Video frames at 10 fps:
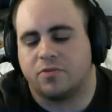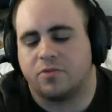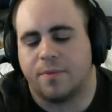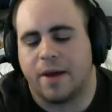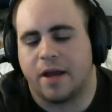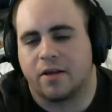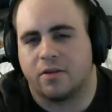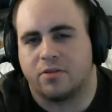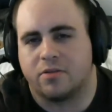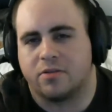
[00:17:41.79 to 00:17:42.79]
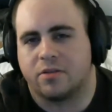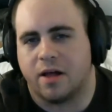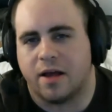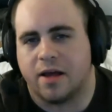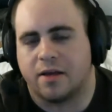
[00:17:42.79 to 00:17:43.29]
dramatics
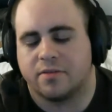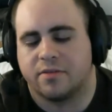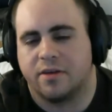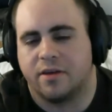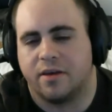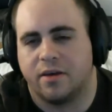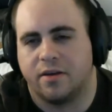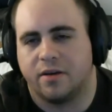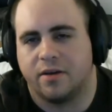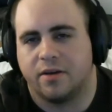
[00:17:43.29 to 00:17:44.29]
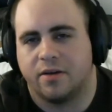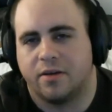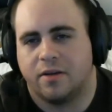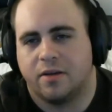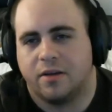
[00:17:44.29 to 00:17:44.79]
class, and
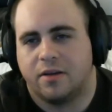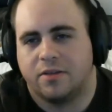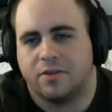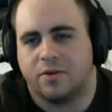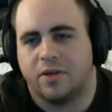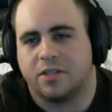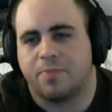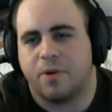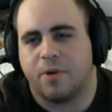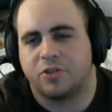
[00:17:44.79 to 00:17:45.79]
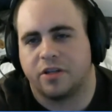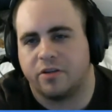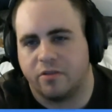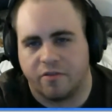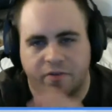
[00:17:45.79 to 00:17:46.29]
so he gets punished
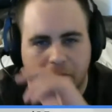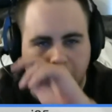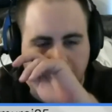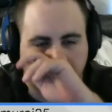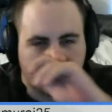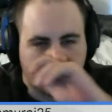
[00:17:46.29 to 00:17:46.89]
into the fair.